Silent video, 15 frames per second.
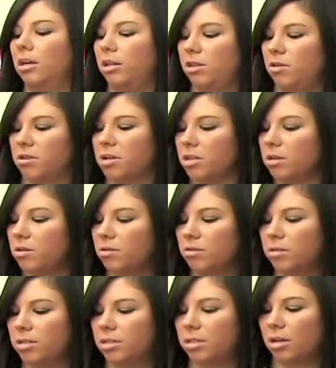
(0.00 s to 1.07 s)
You can
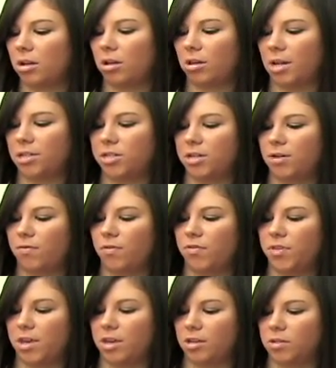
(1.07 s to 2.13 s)
use lots of different
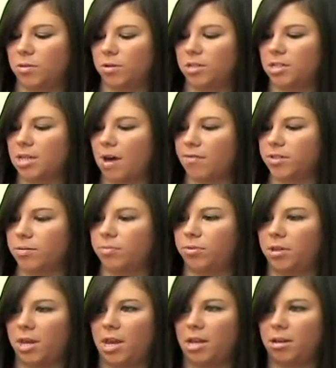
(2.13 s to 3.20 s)
things. We just have some
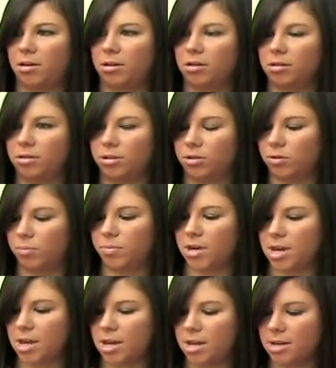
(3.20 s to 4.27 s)
plain little
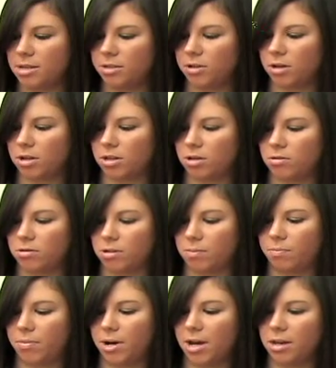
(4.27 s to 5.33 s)
beads. You can use a
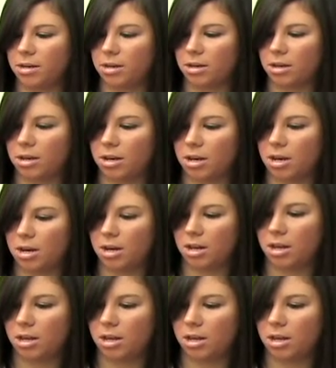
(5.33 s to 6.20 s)
button.